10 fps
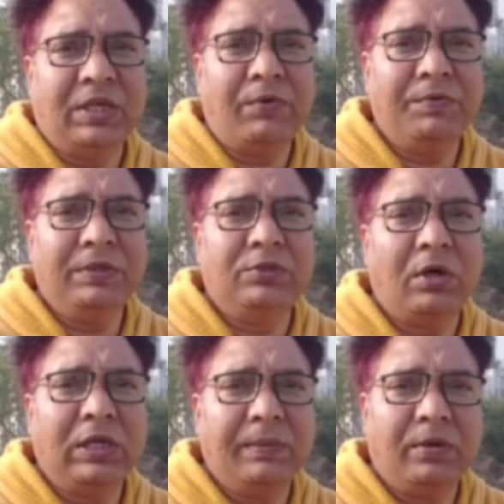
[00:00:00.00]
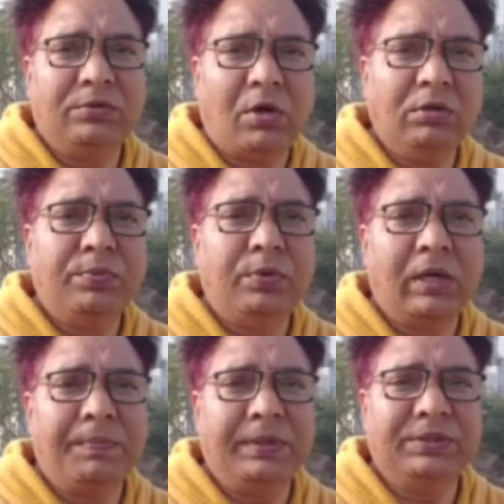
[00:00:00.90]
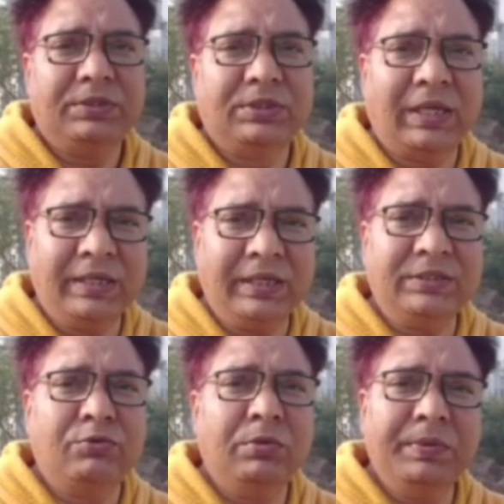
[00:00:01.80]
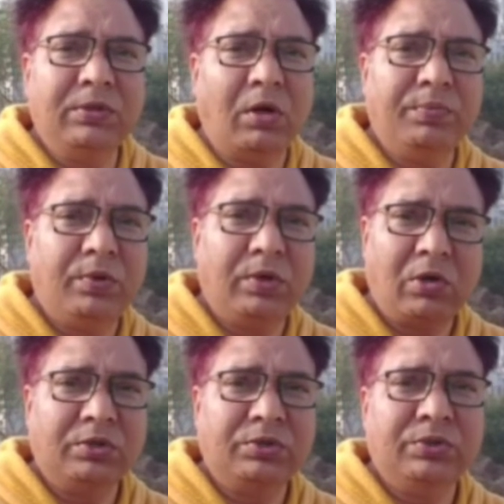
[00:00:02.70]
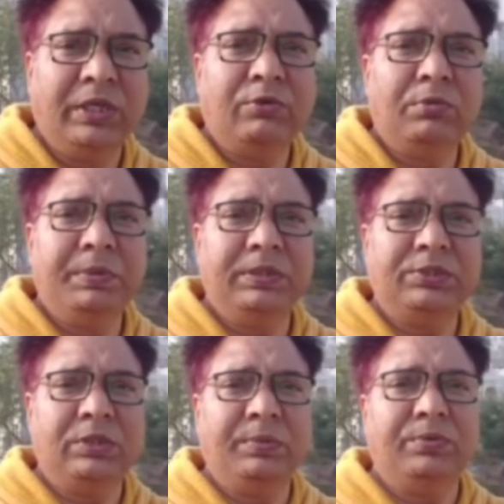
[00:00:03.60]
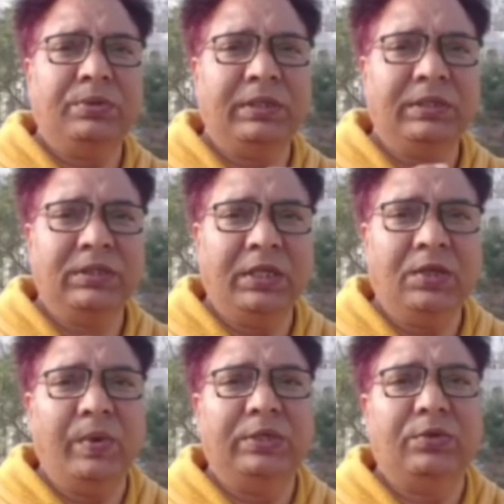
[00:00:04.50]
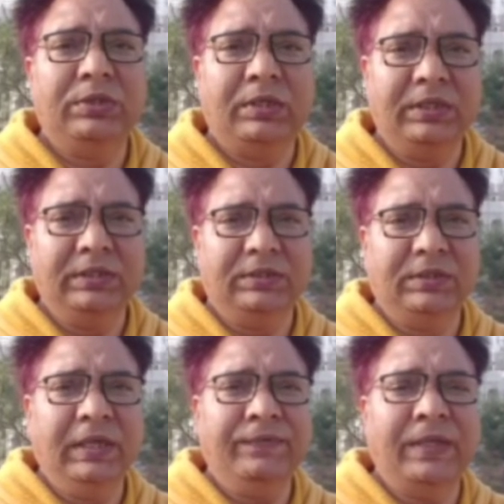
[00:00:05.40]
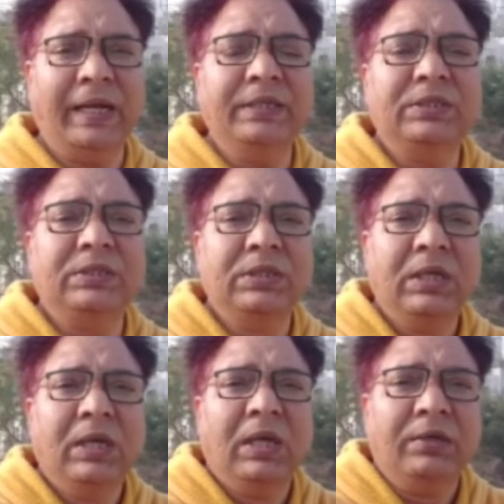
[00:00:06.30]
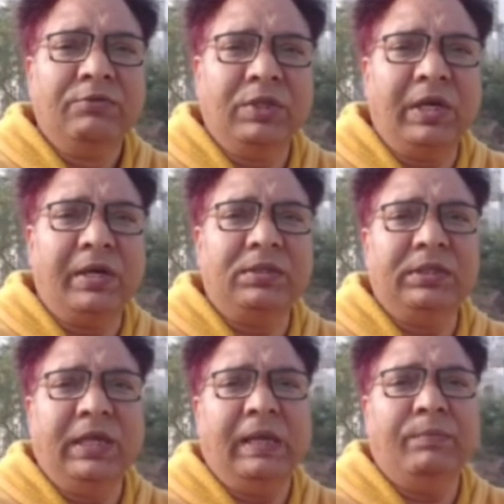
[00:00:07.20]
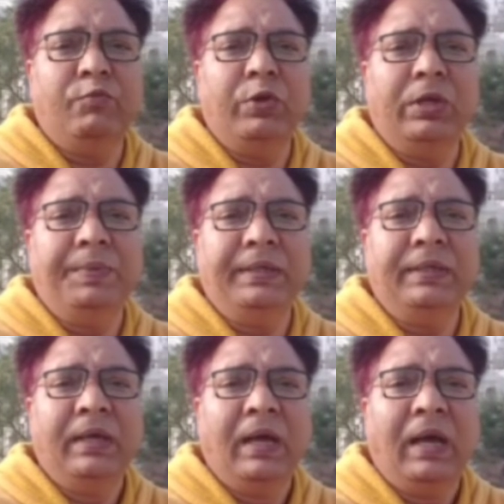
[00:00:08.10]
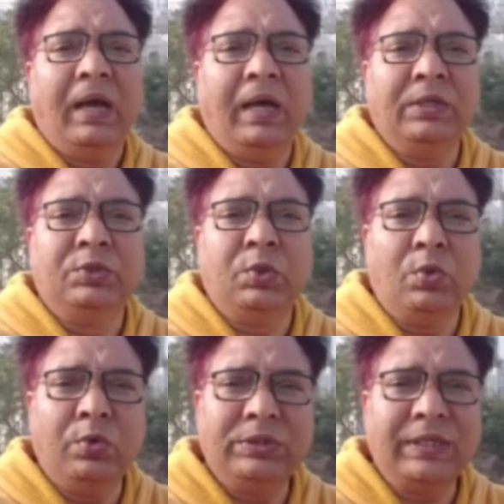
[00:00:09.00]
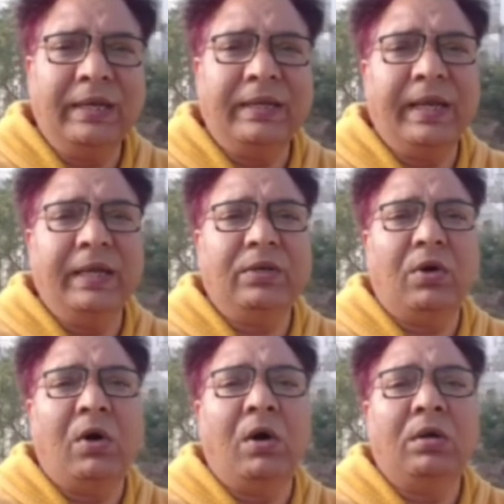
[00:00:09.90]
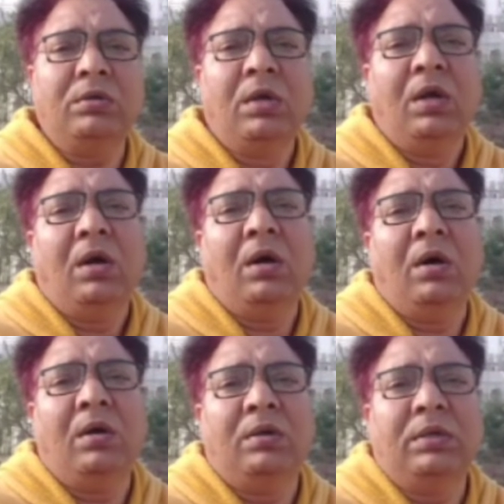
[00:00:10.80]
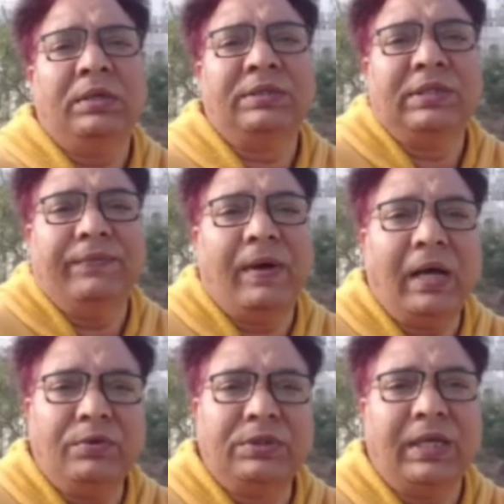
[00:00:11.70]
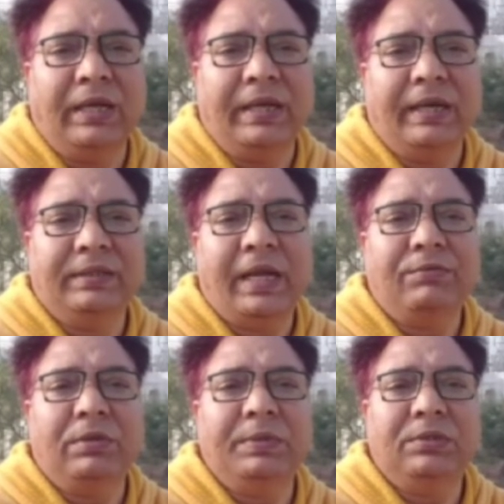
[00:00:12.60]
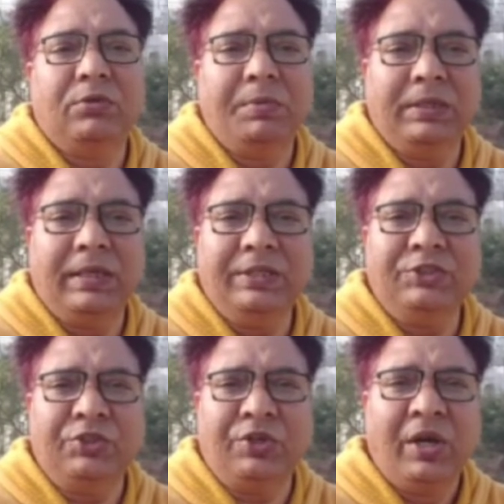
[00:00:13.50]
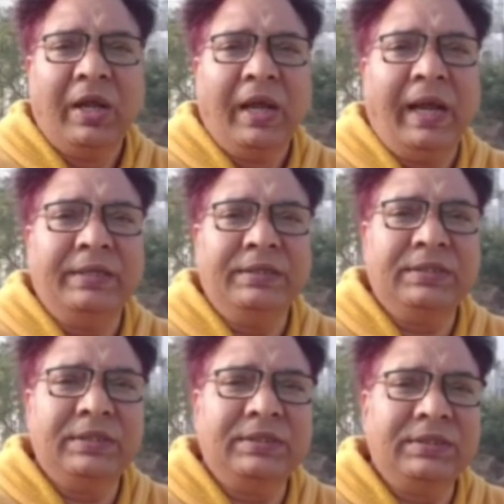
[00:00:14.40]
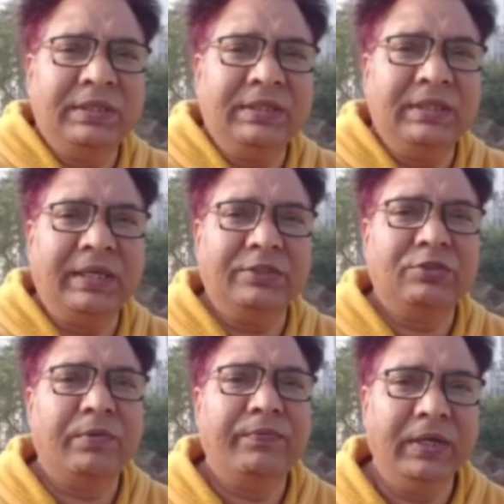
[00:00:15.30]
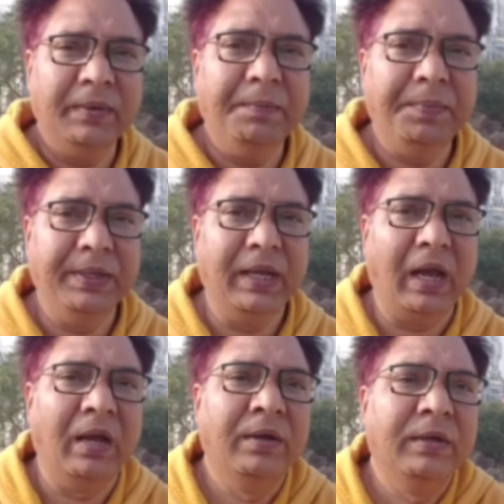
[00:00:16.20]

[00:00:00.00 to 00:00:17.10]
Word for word: Now we will talk about non-polar apertures. Sulcus could be non-polar also. They could be distributed in the equatorial region. If that is there, the name will be uh, zonosulcate or or Stephanosulcate. That will be the nomenclature. And this is seen in case of Nymphaea.